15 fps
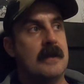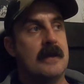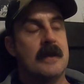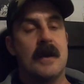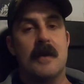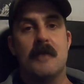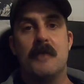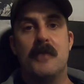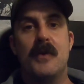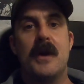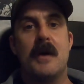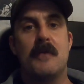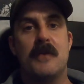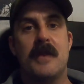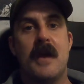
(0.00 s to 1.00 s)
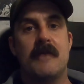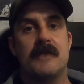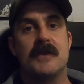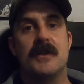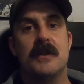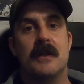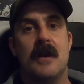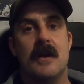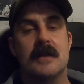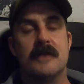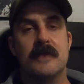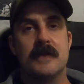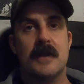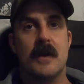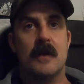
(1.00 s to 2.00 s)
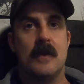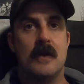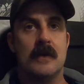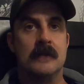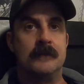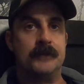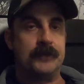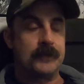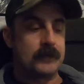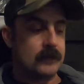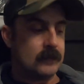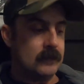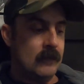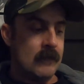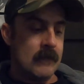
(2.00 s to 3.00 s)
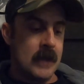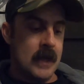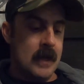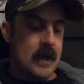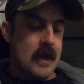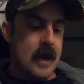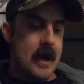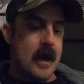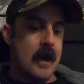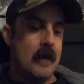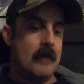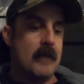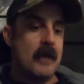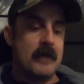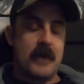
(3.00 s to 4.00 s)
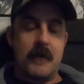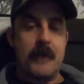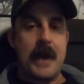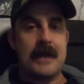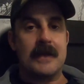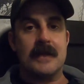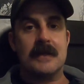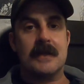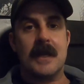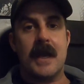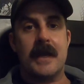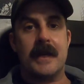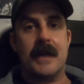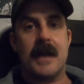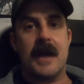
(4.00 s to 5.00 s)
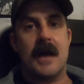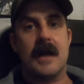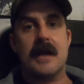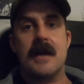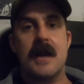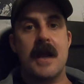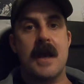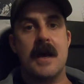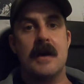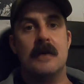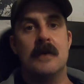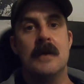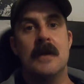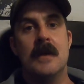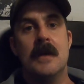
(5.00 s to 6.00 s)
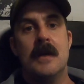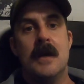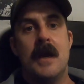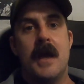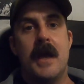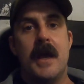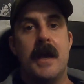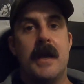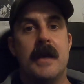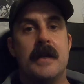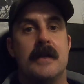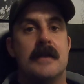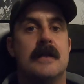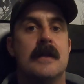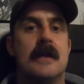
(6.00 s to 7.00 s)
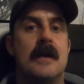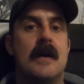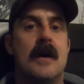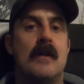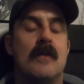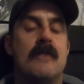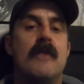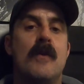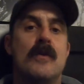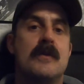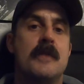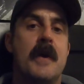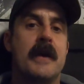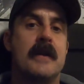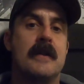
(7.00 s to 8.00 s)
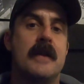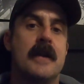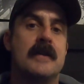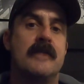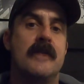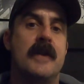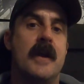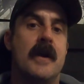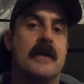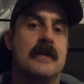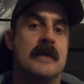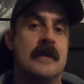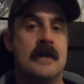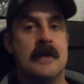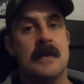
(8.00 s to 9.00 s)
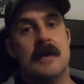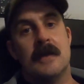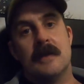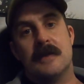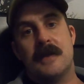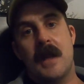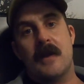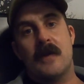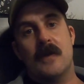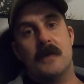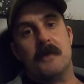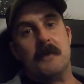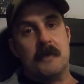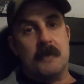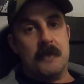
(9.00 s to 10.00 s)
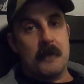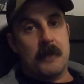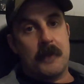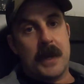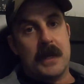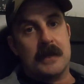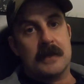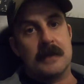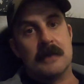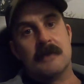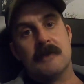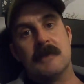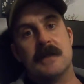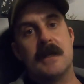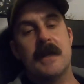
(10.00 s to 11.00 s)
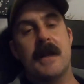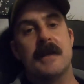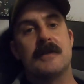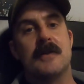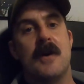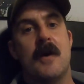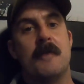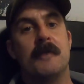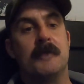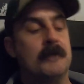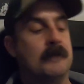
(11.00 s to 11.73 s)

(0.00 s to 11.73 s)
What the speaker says: having shit lights for so long. I'm going to bang this edit out now, and I look forward to making the next videos. Stay good. Peace. See you next time.